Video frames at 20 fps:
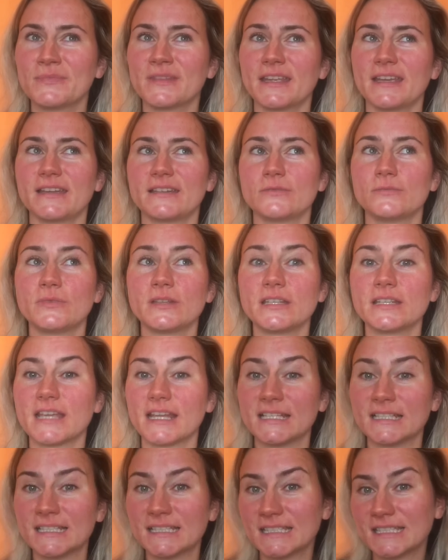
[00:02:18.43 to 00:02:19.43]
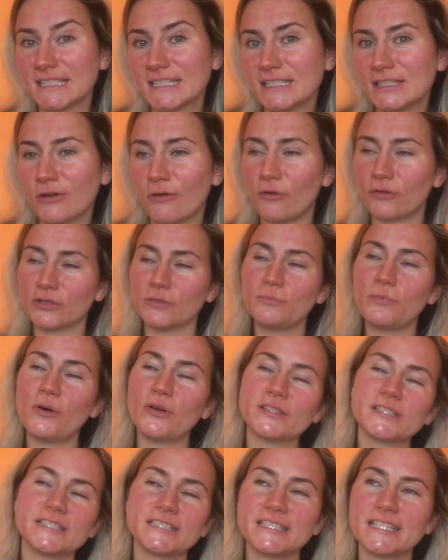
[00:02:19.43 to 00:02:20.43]
And we can see all the
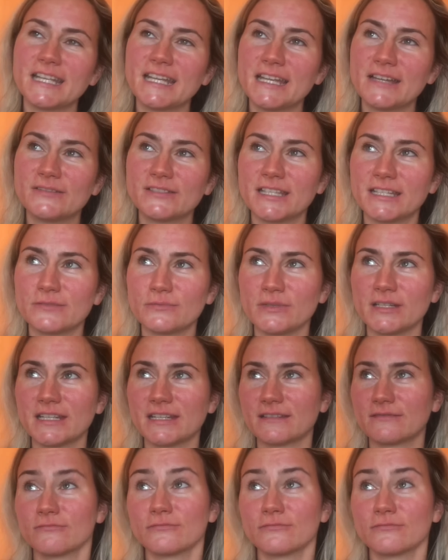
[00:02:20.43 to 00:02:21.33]
positives that we